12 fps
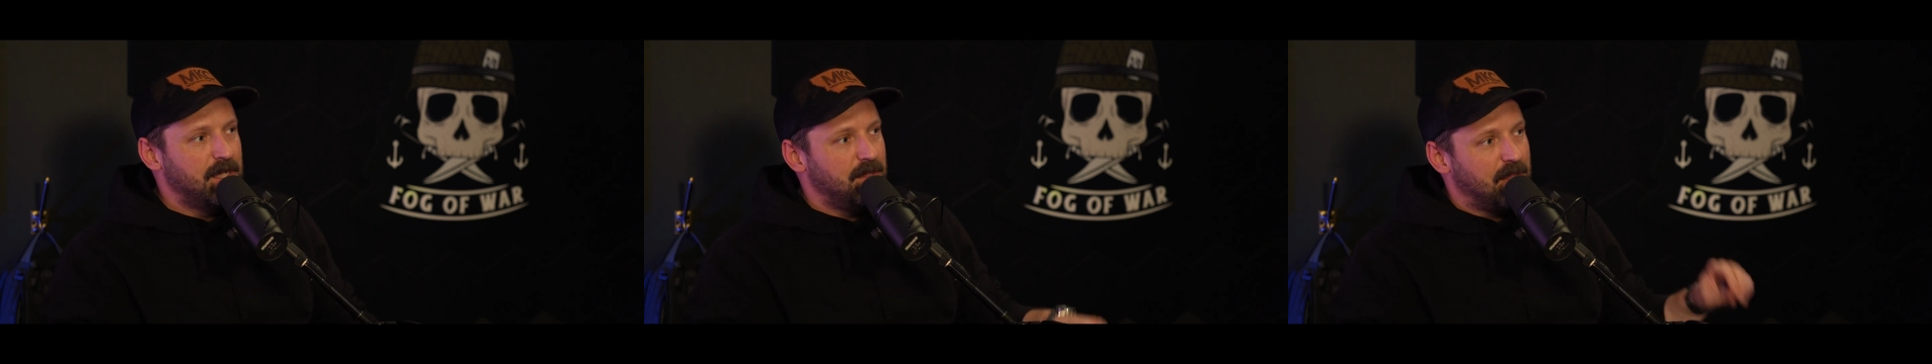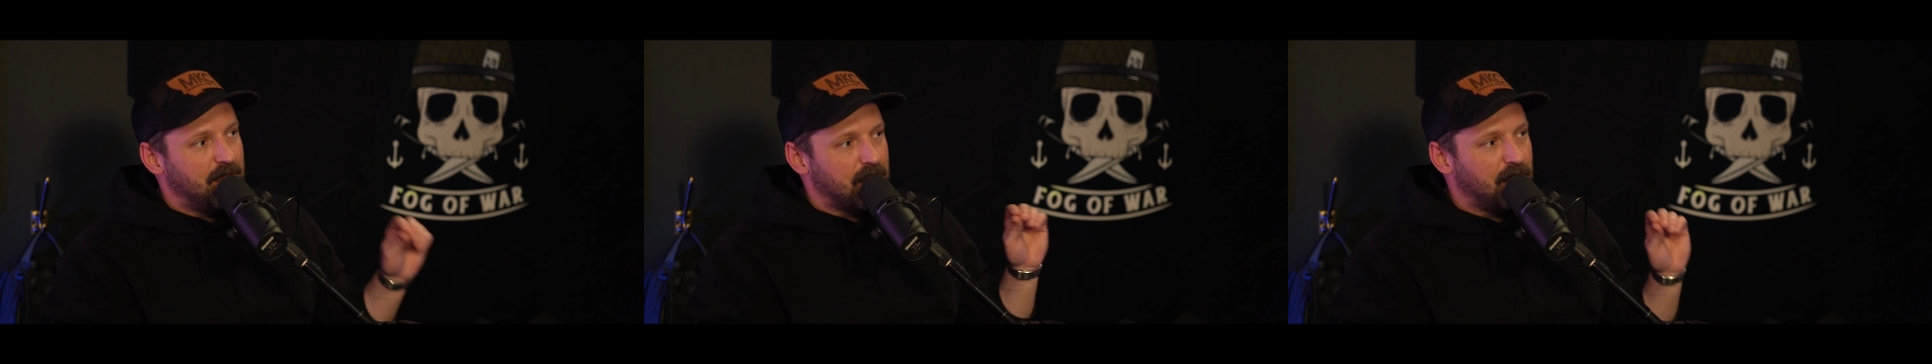
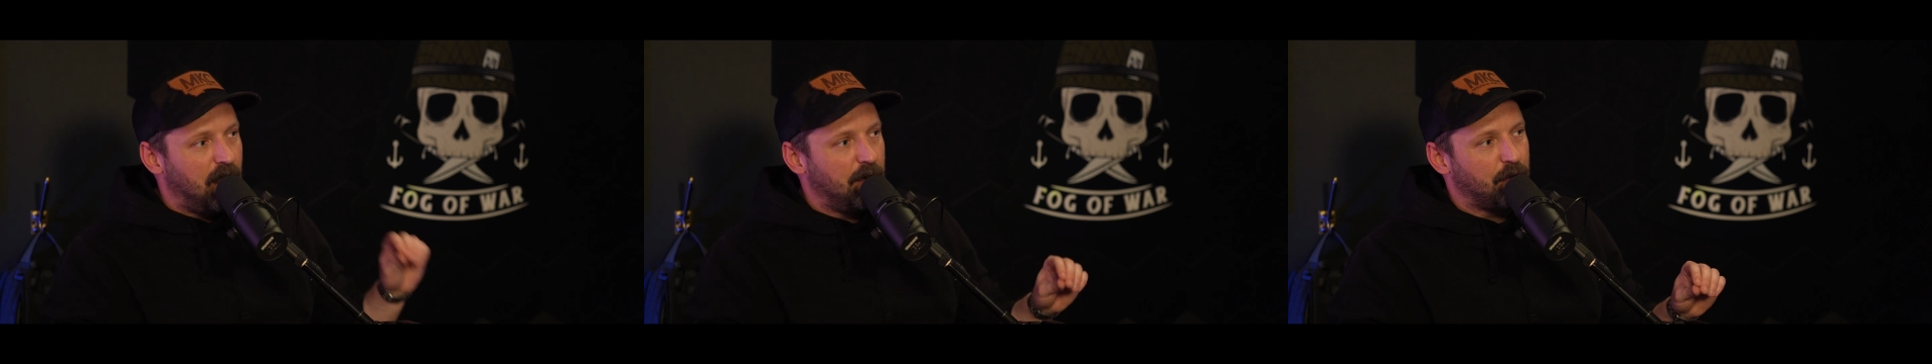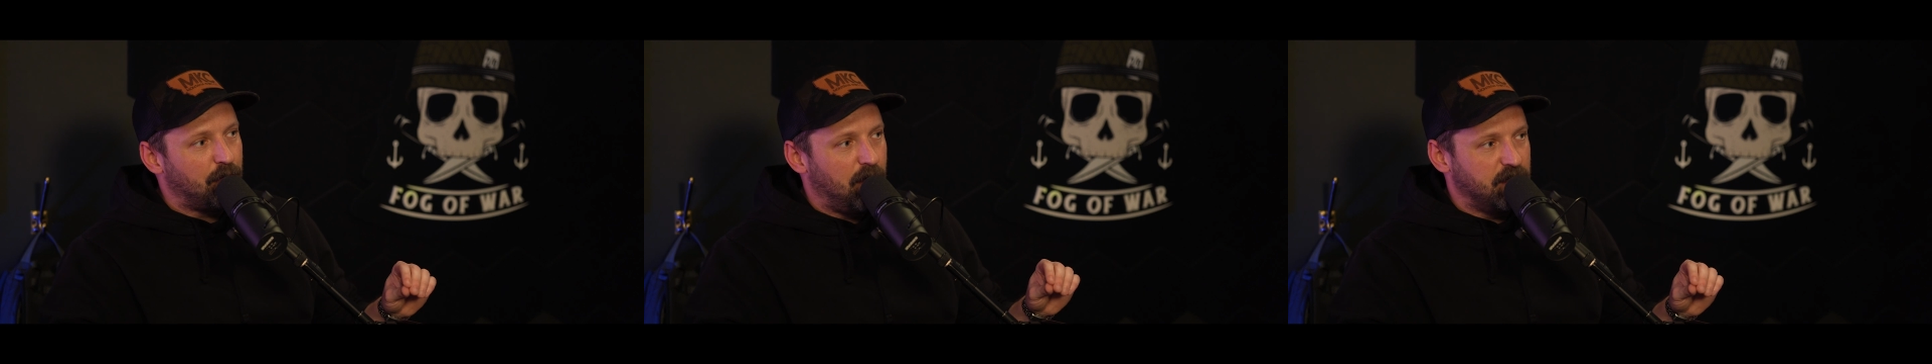they get caught
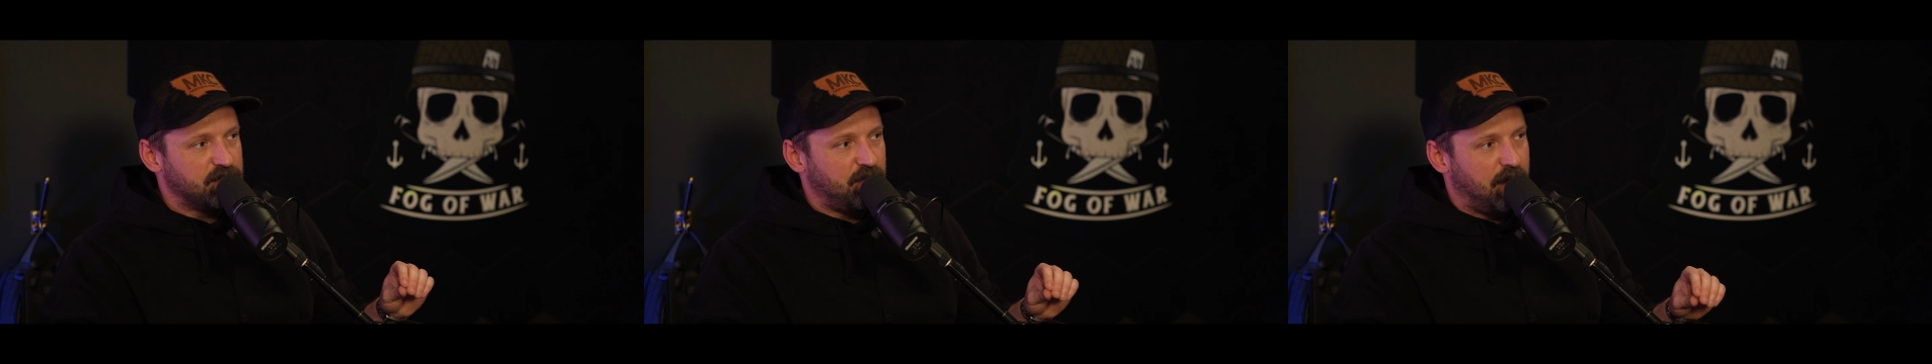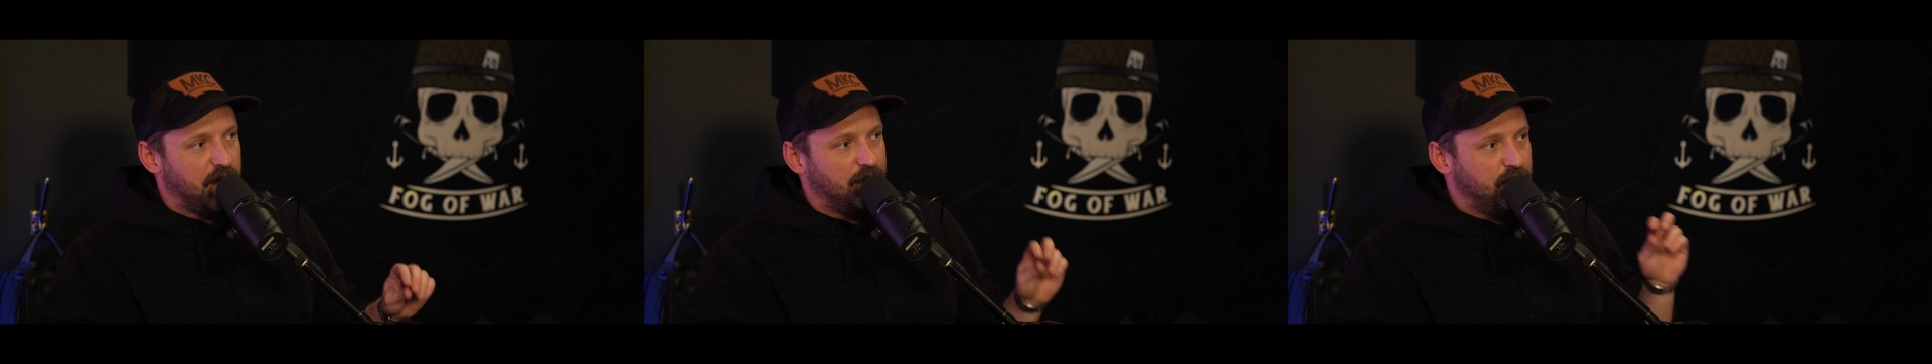in a
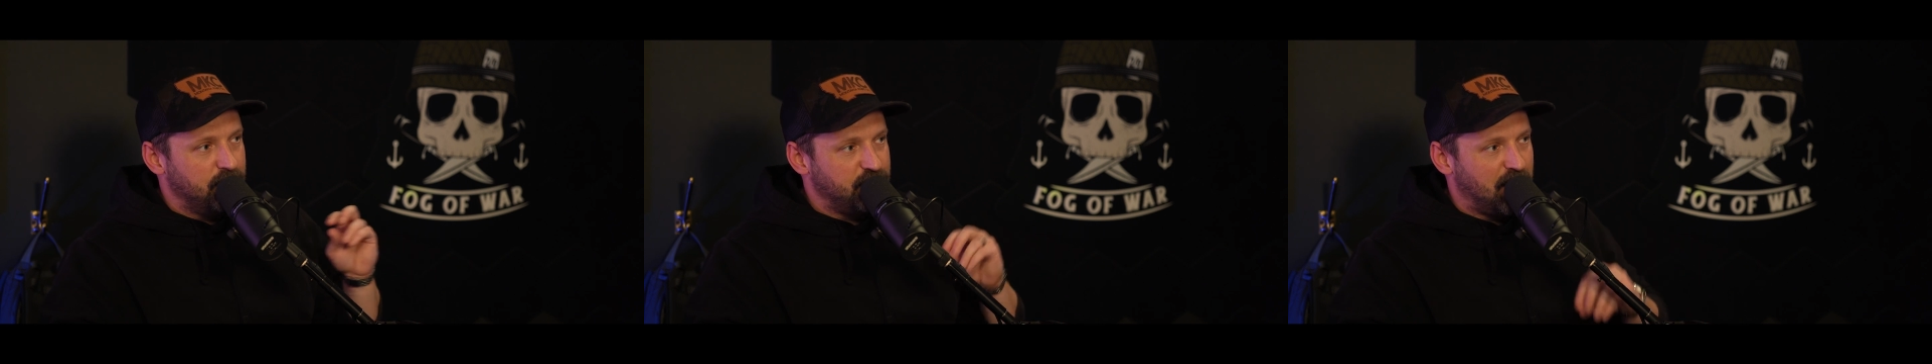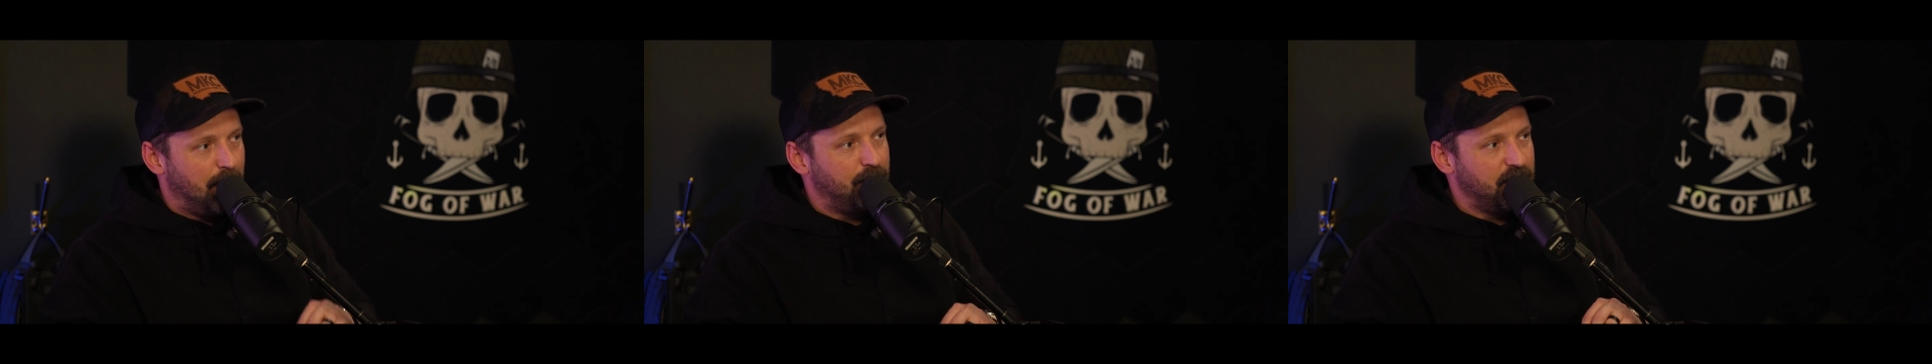crossfire from the
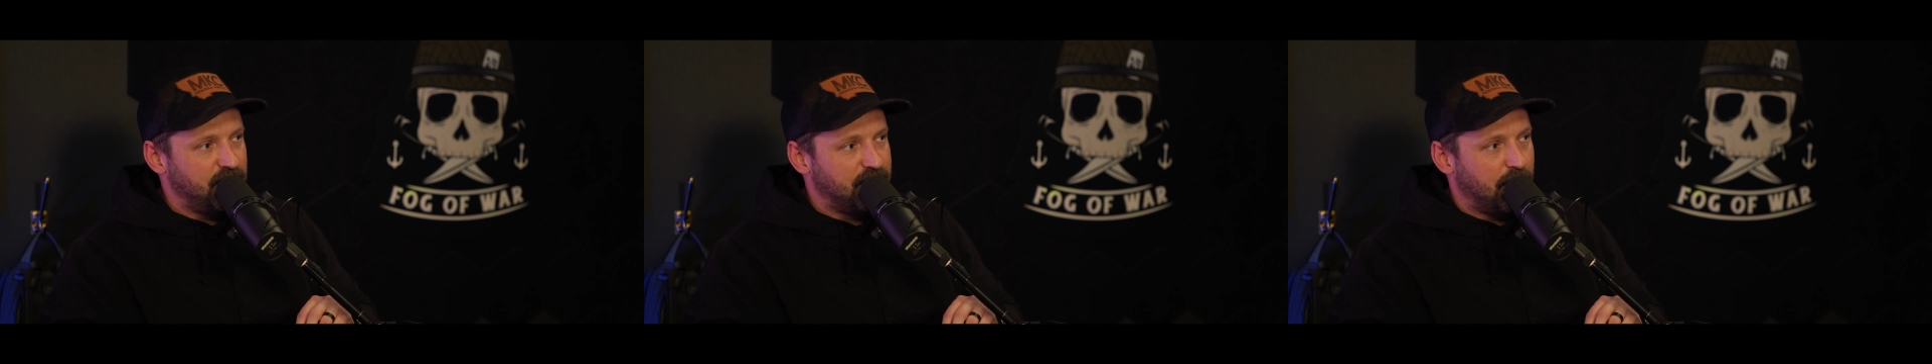Japanese